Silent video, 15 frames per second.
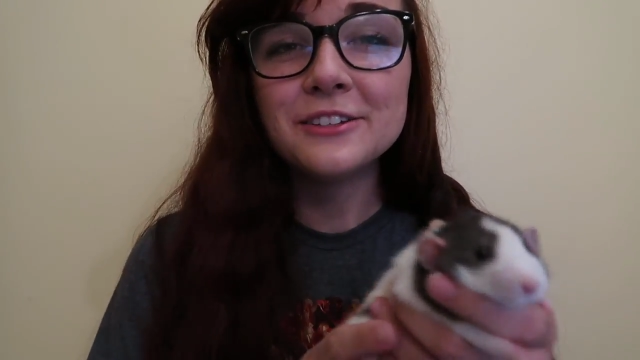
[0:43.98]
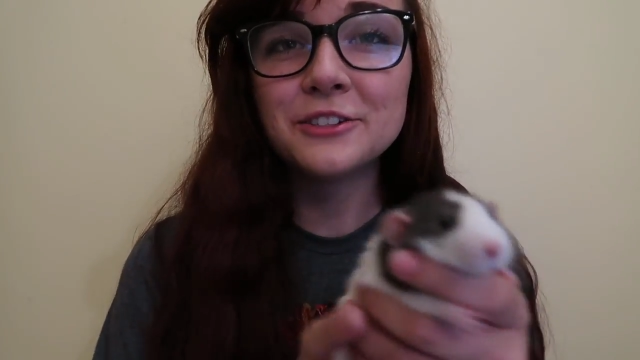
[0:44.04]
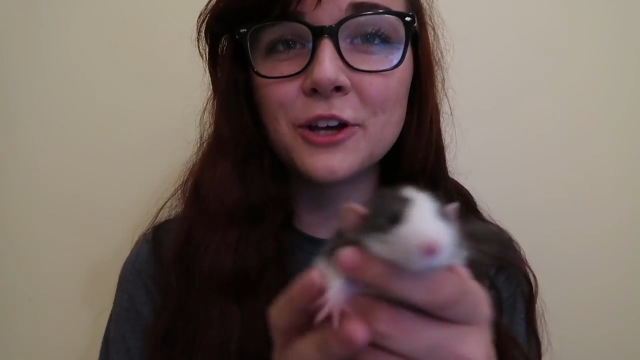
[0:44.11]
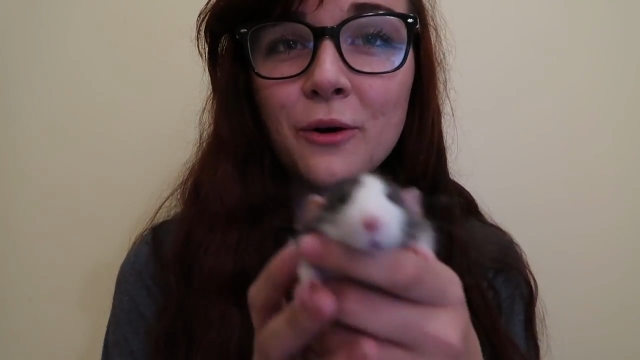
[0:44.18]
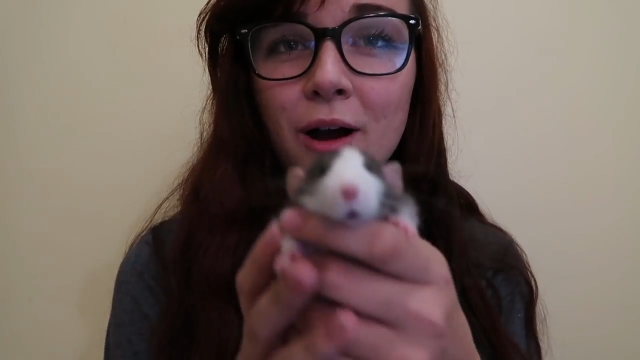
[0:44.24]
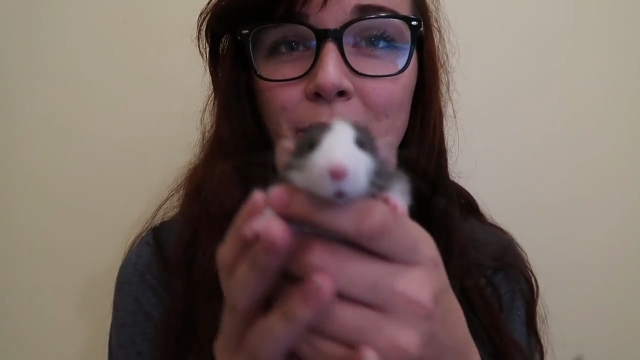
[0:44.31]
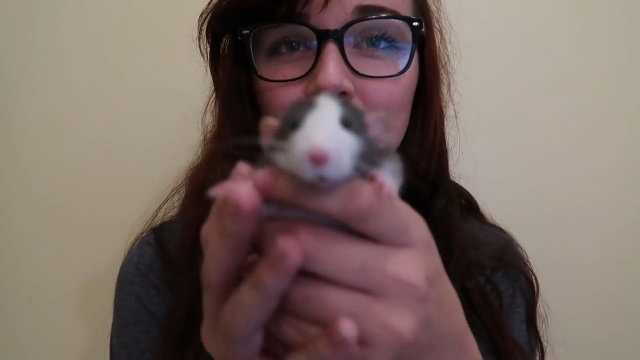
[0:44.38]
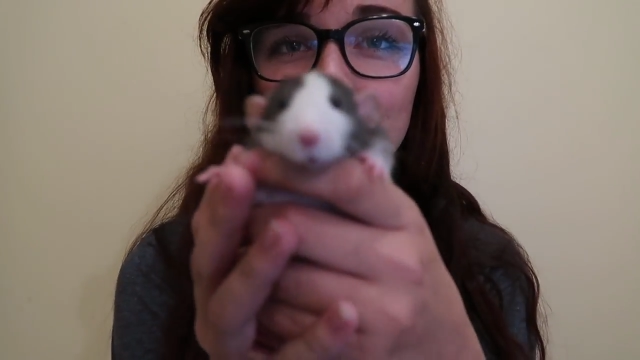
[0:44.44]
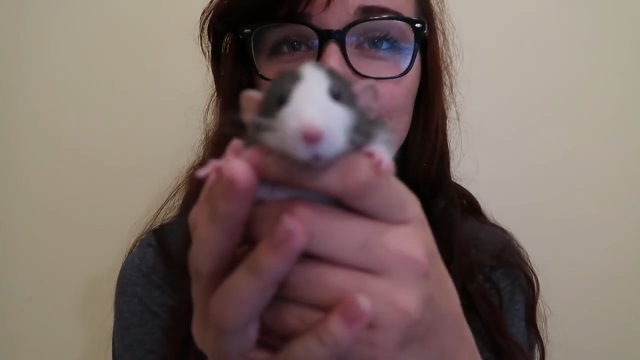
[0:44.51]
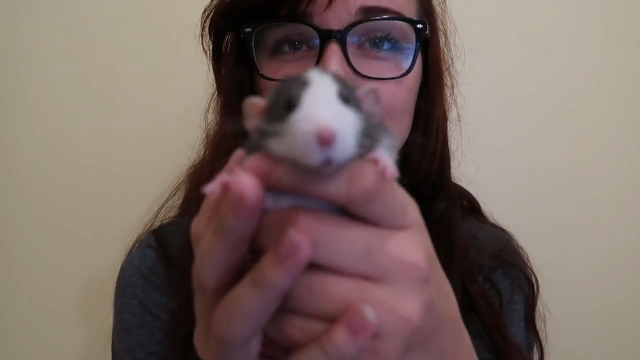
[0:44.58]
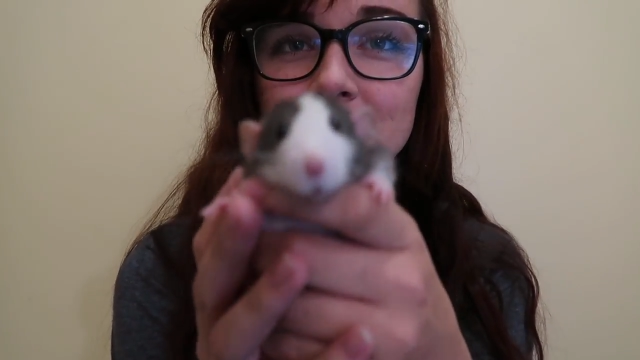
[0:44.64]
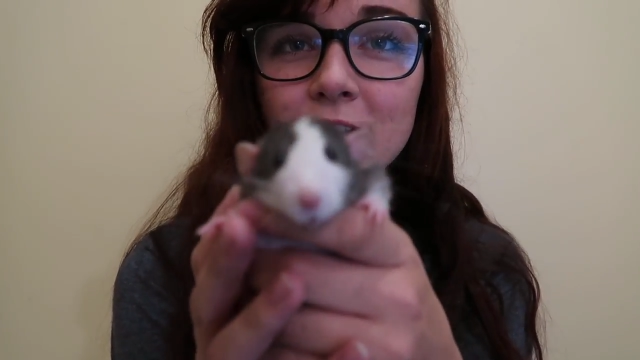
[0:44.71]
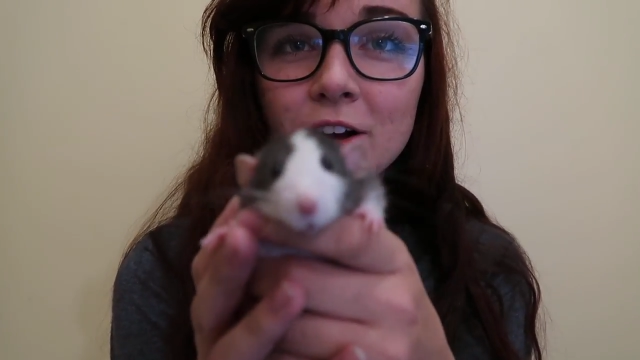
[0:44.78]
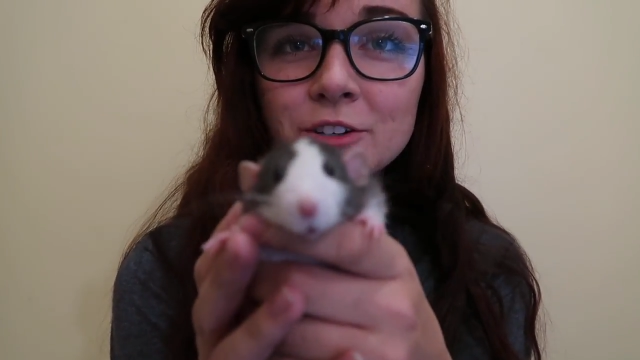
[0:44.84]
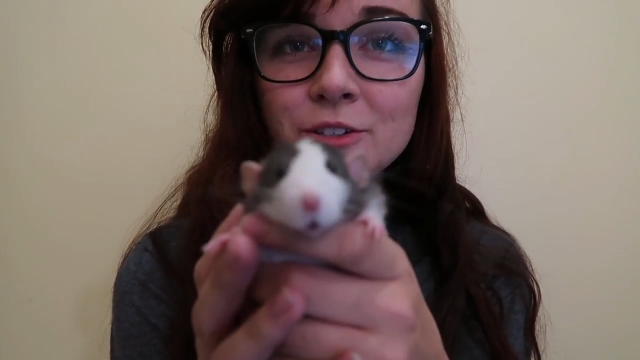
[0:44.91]
So I'm going
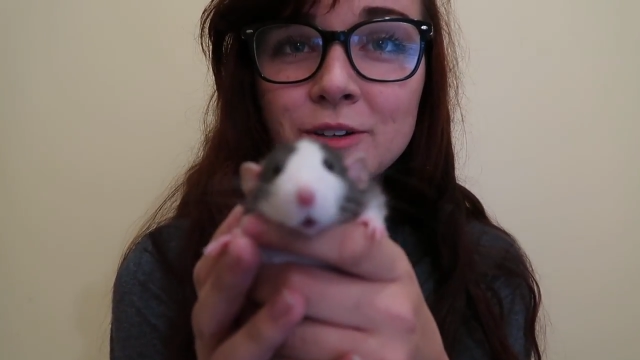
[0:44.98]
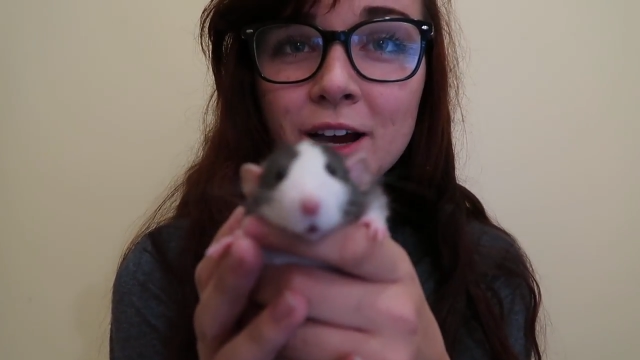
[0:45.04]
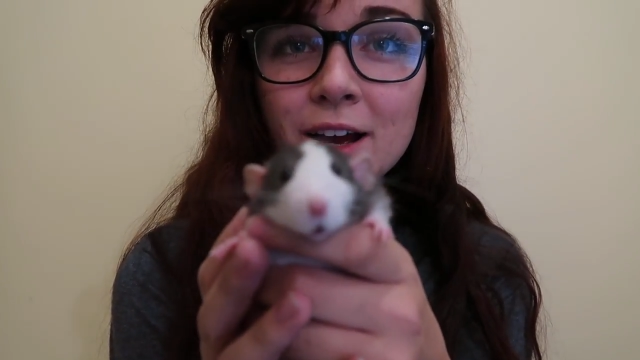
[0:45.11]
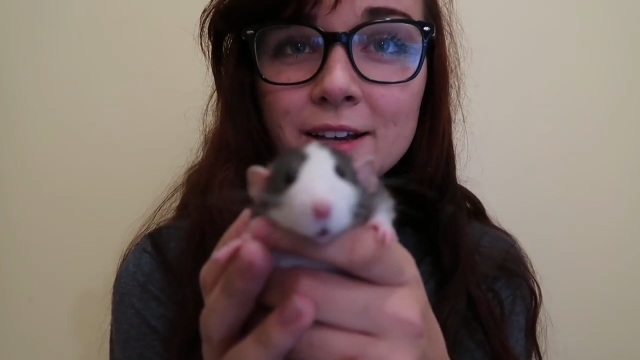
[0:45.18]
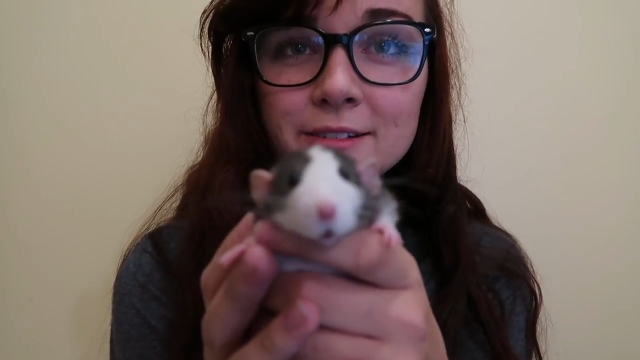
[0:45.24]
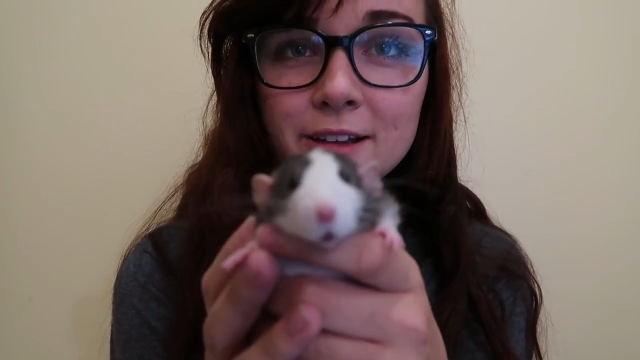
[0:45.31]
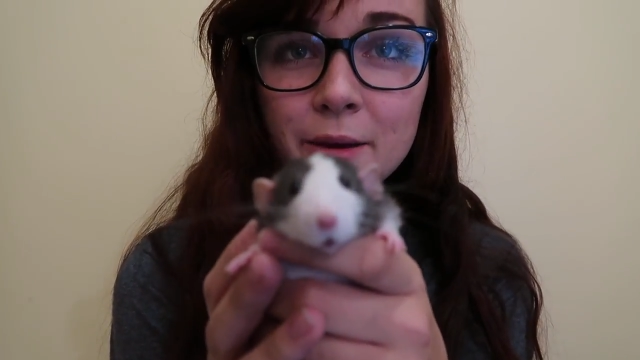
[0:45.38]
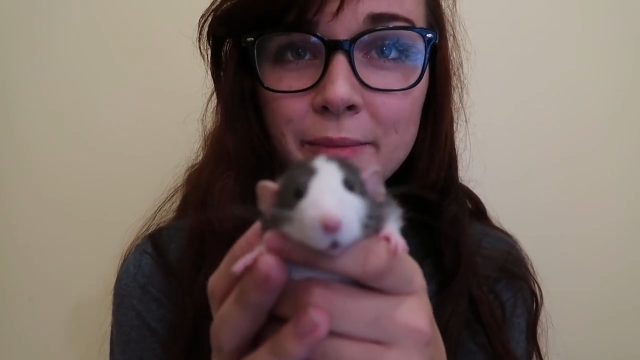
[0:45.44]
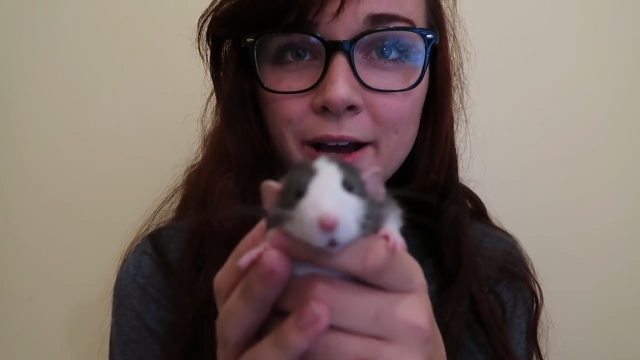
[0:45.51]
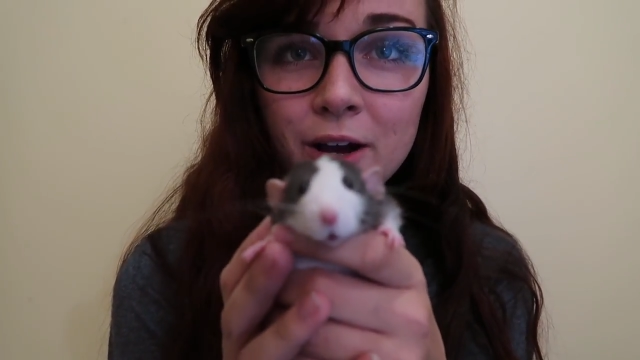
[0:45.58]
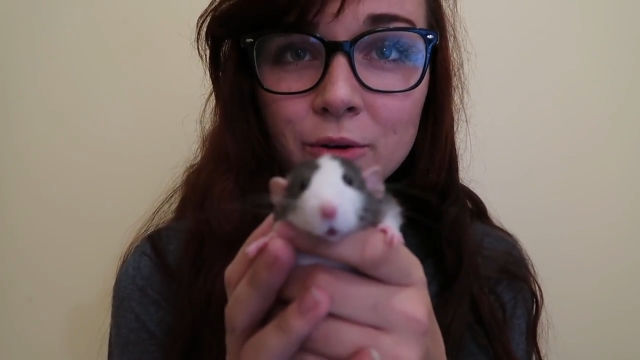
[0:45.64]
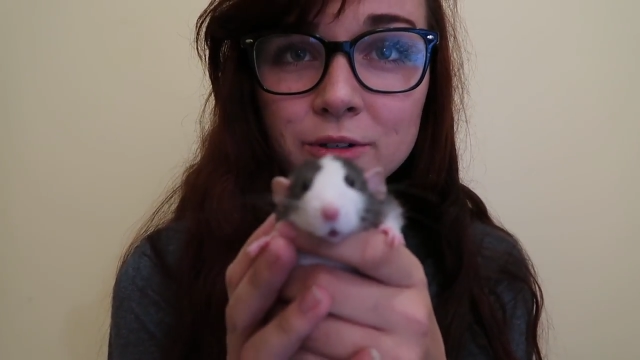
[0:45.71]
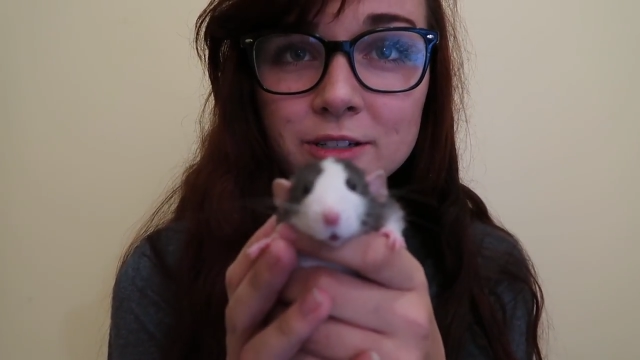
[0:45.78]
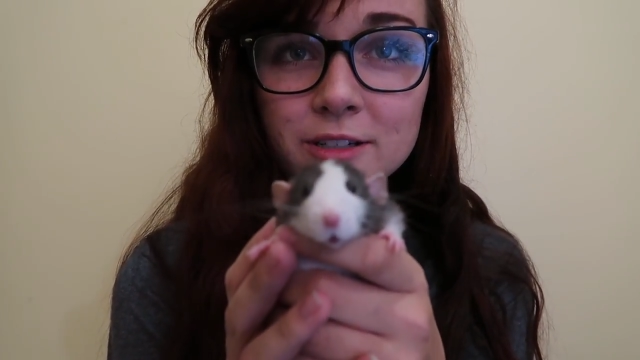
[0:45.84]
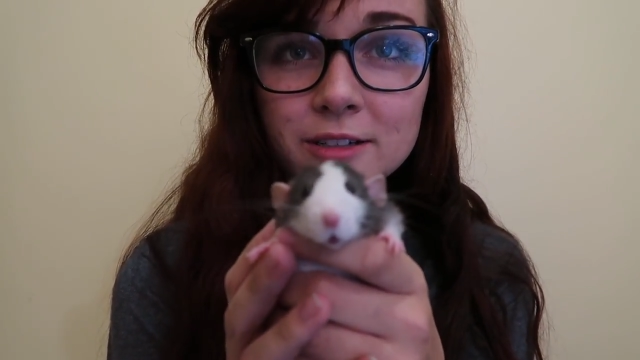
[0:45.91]
to talk to you guys
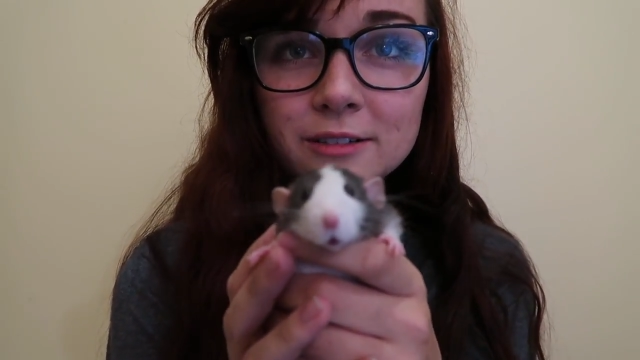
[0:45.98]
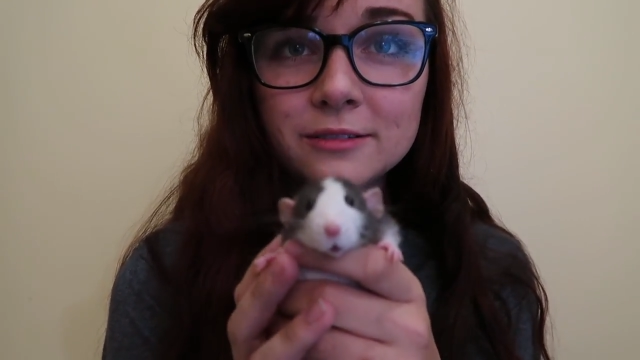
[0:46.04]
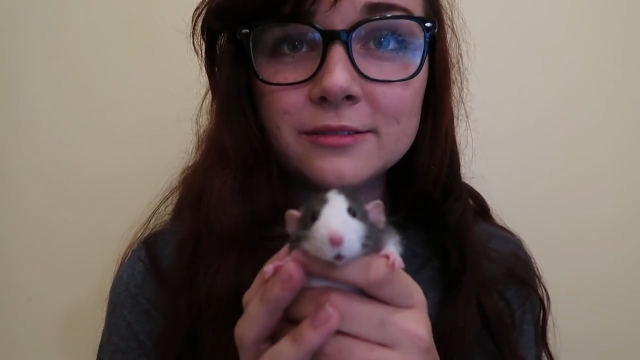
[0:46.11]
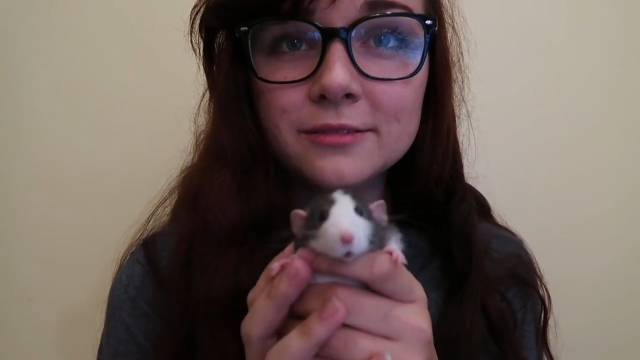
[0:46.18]
about